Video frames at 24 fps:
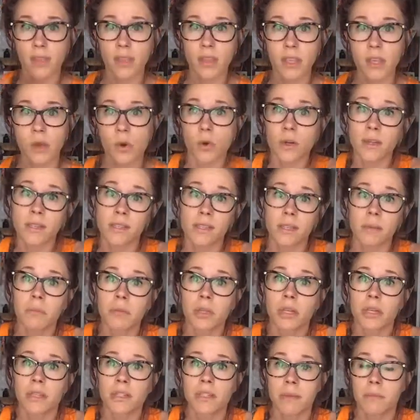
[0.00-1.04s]
you are
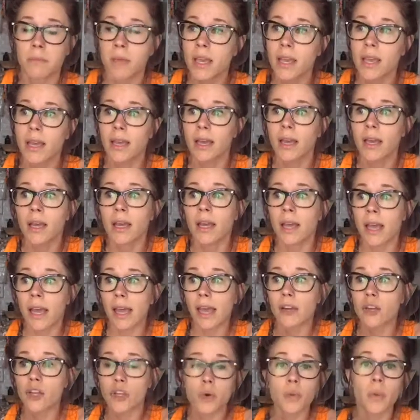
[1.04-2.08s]
similar to me
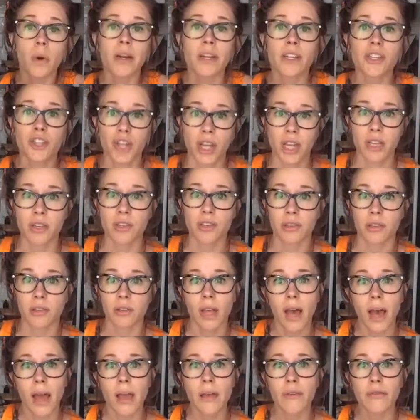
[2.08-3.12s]
and you want to change your
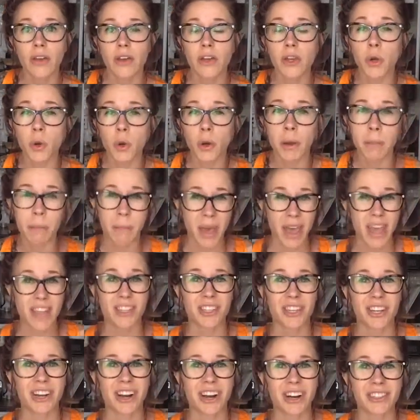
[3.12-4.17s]
life and you're
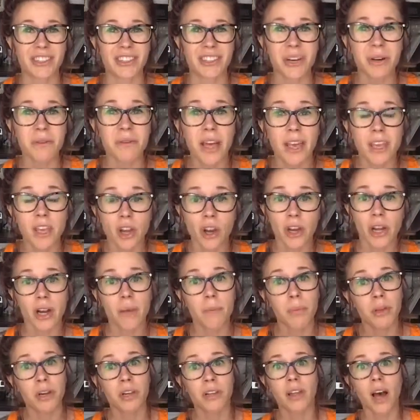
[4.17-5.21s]
impatient also, like, you're going
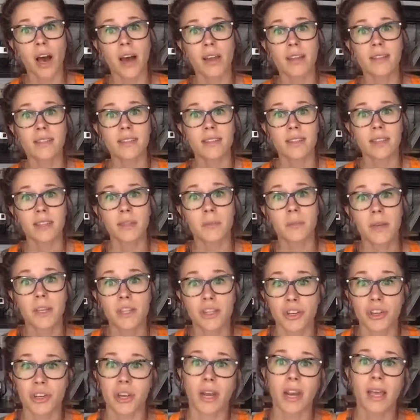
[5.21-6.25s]
to put a lot into this
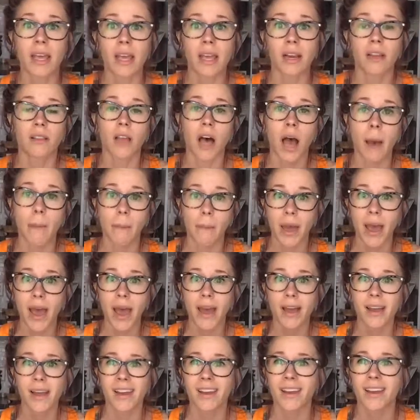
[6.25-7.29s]
because you're going to get a lot
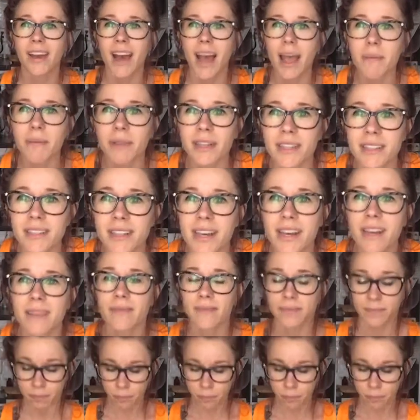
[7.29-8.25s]
back. Hi, Melissa.